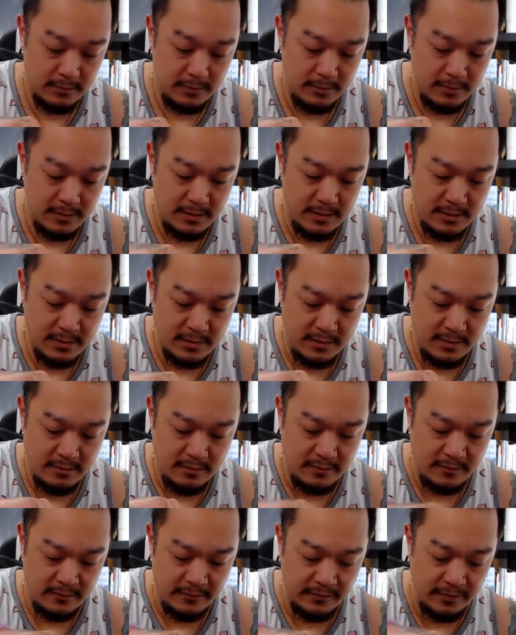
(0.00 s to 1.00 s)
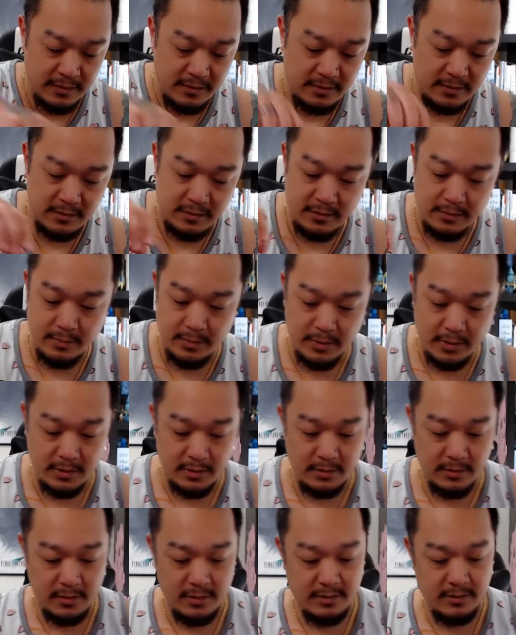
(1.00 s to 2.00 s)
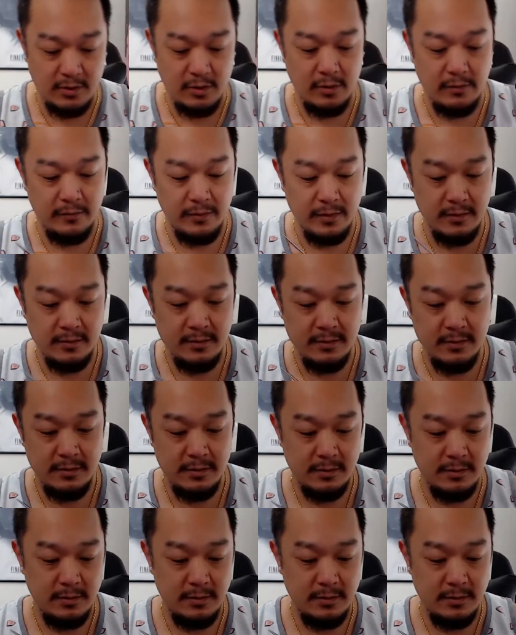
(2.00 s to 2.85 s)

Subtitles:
Yeah, this one fits, but that's obvious.